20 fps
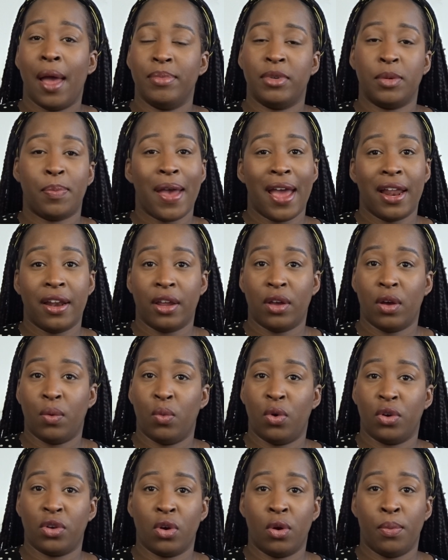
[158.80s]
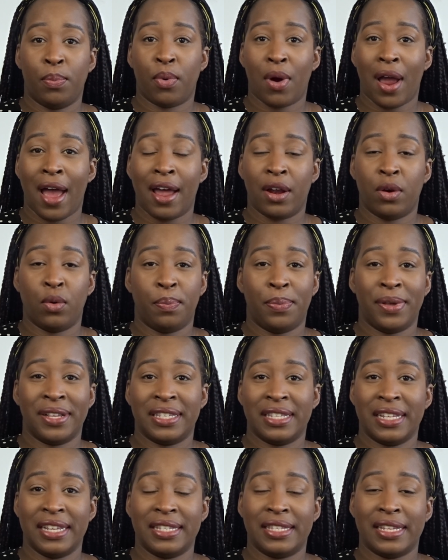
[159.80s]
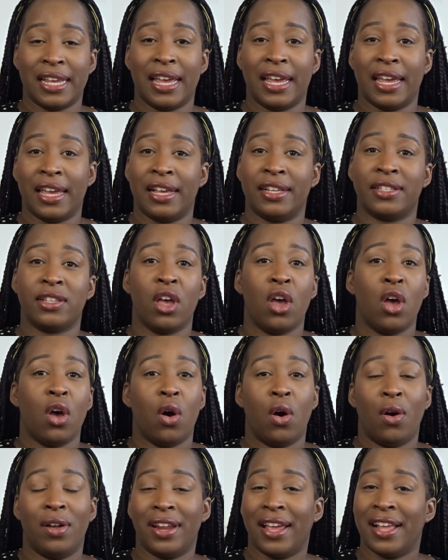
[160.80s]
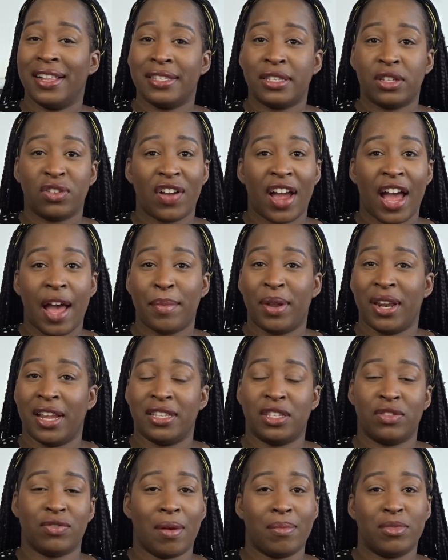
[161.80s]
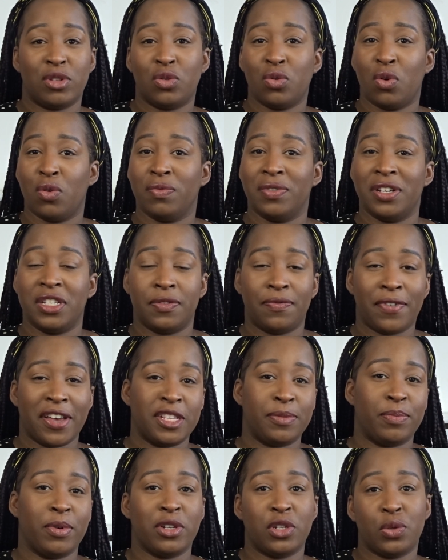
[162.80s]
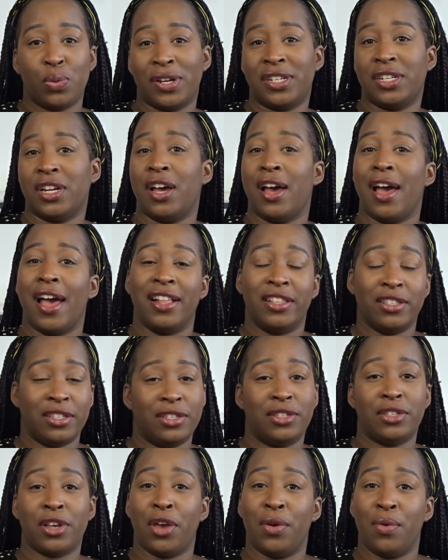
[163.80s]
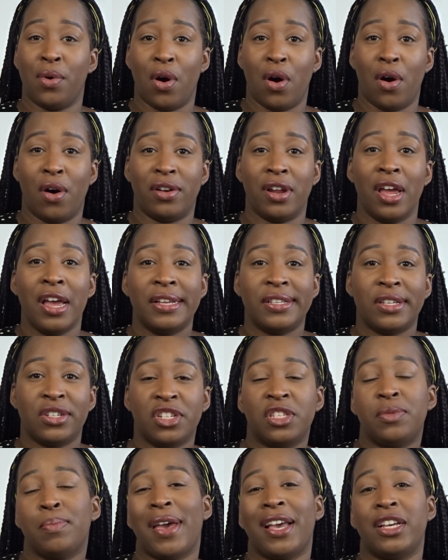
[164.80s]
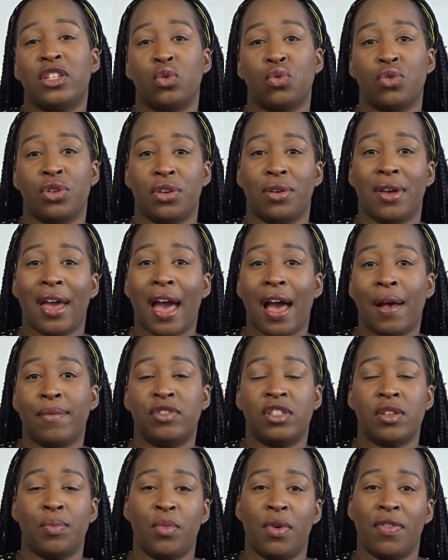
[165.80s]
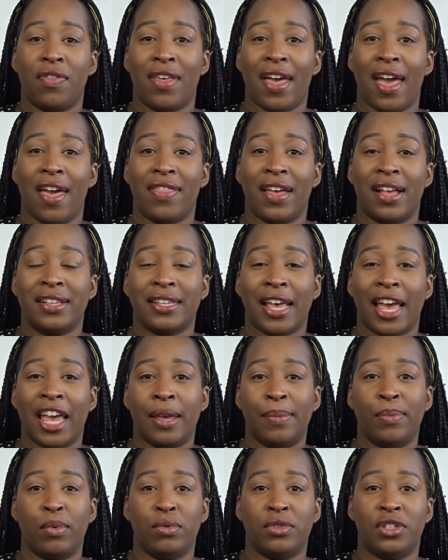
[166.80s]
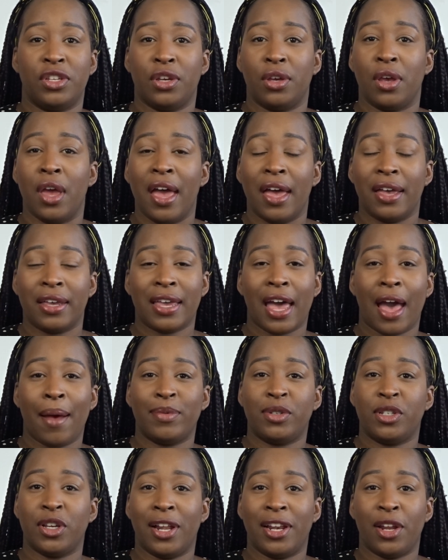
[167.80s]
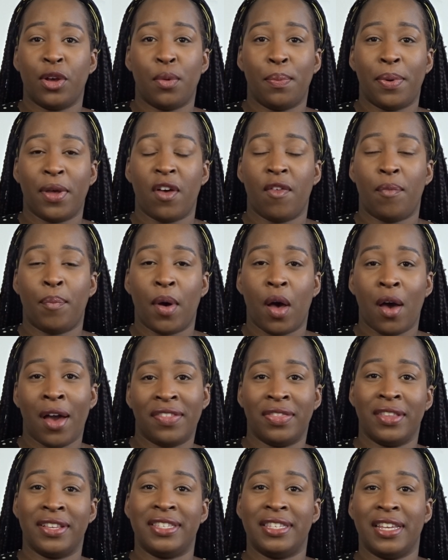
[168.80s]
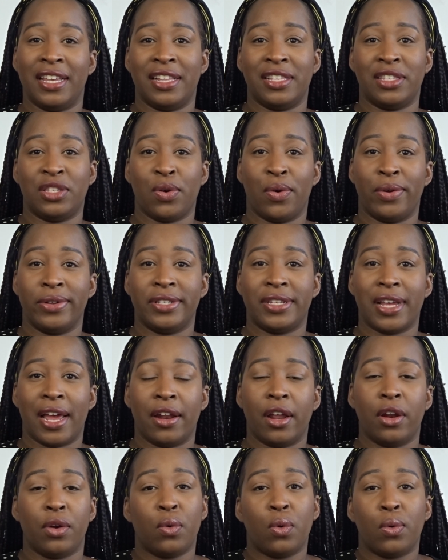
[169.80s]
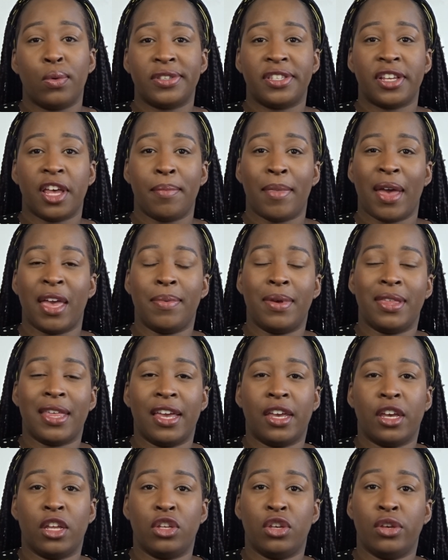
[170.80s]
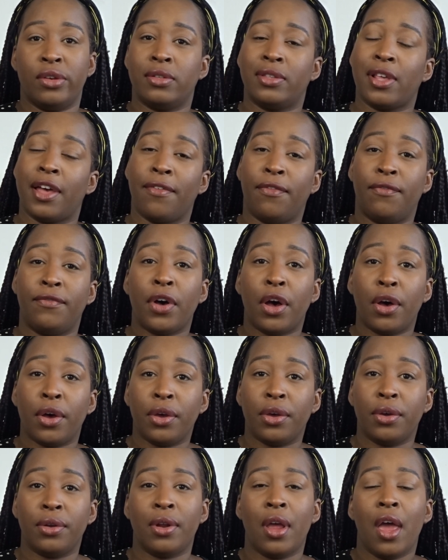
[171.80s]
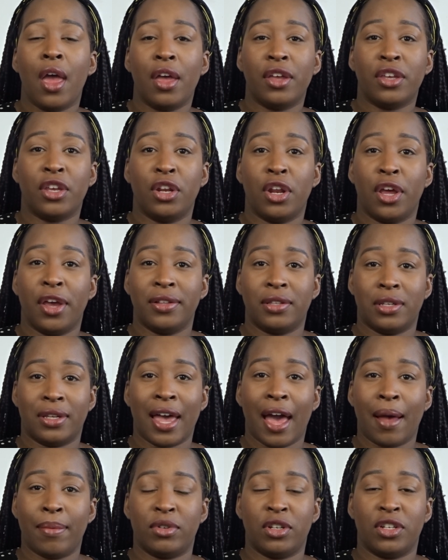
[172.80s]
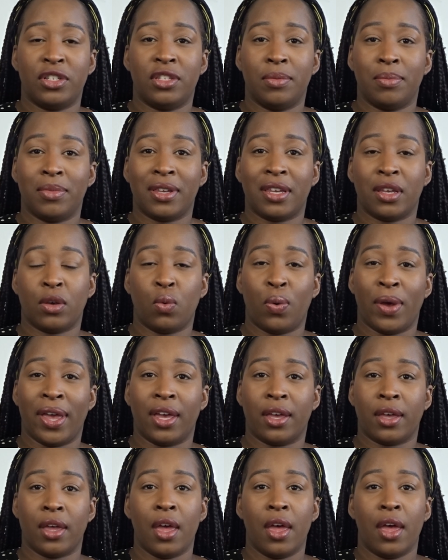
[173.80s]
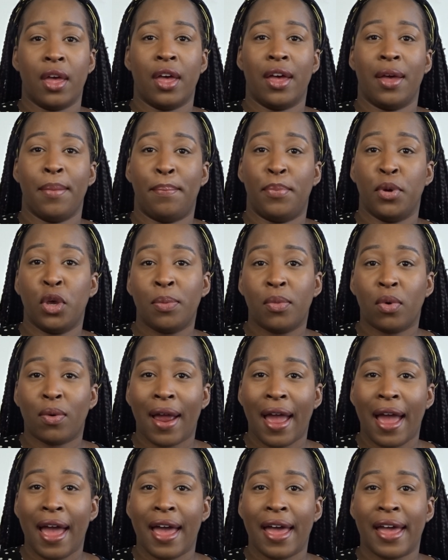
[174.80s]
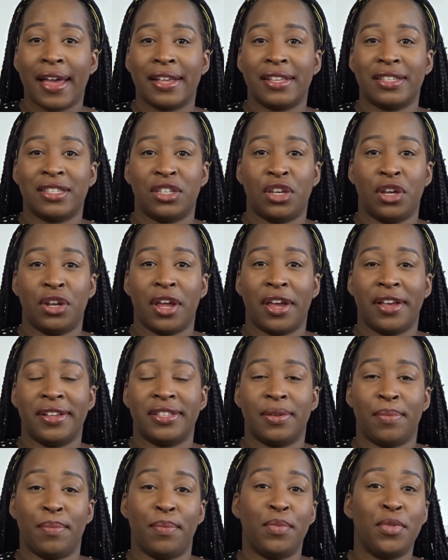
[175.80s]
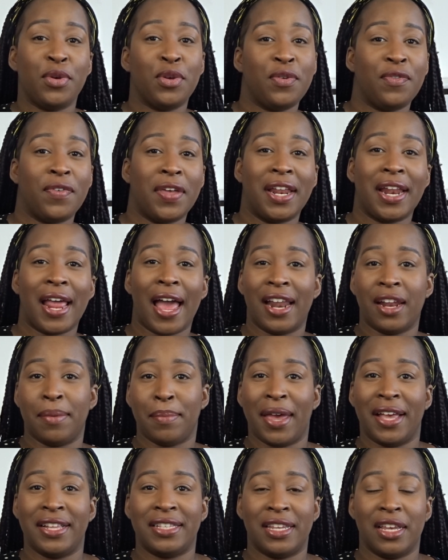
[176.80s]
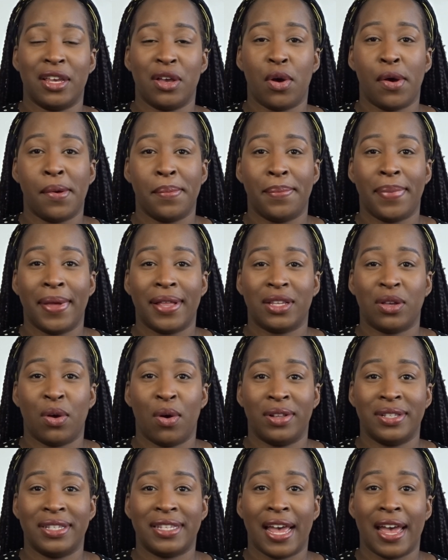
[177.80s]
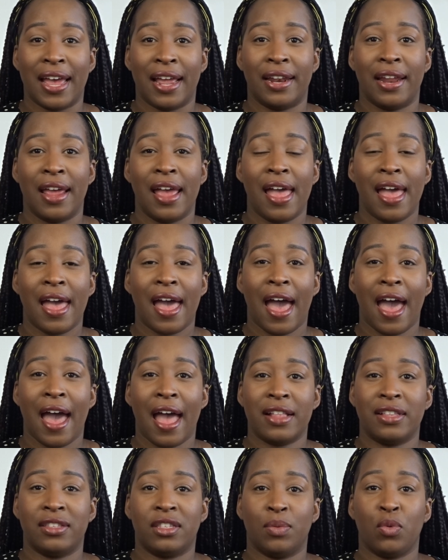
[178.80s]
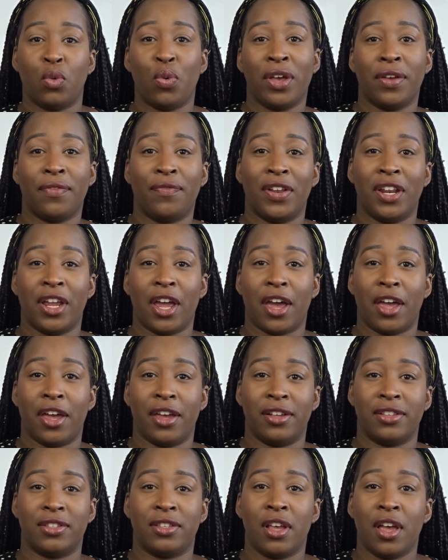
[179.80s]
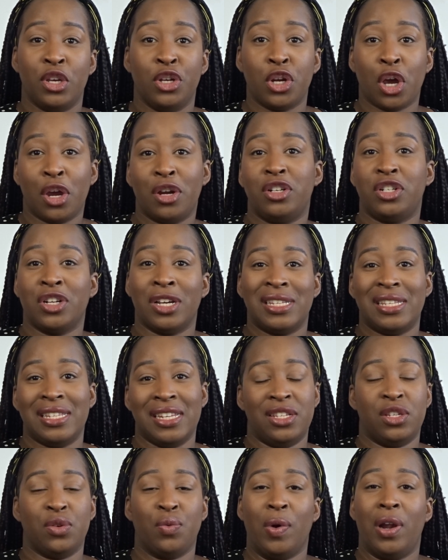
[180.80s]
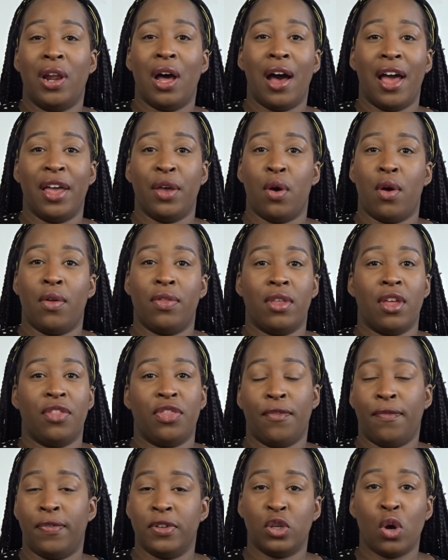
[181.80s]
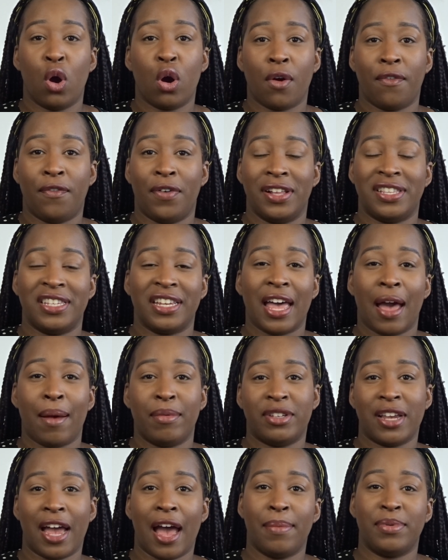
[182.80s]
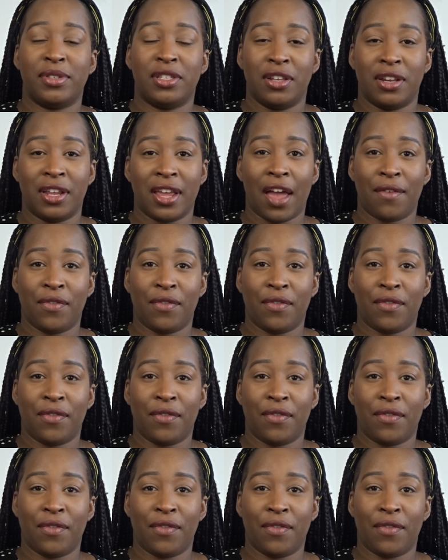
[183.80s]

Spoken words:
depending on what your brand or business is, on Instagram and Instagram stories, Facebook, Twitter, and so on. So just make sure that you have someone there that's able to capture a little bit of behind the scenes content, and also maybe they can use their phone, to capture some quick boomerangs, some moving, animating content, and some quick videos. You don't just need to rely on the photographer to capture absolutely